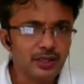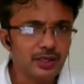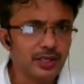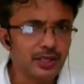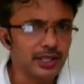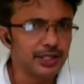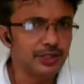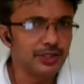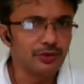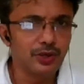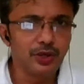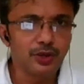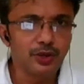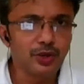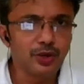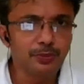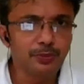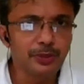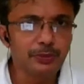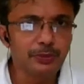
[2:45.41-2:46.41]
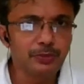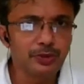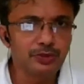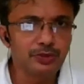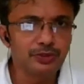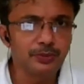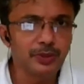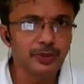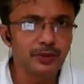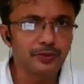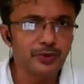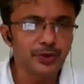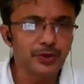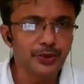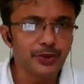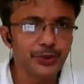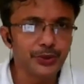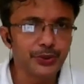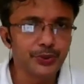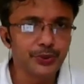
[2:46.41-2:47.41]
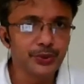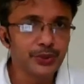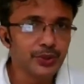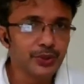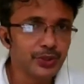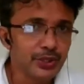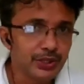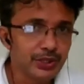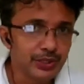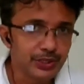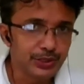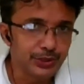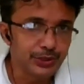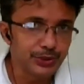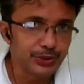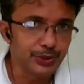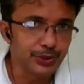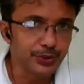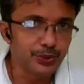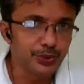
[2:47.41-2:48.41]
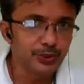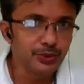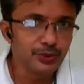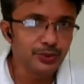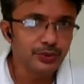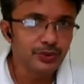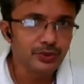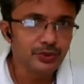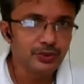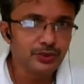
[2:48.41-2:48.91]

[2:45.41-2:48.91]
it will not be possible for you to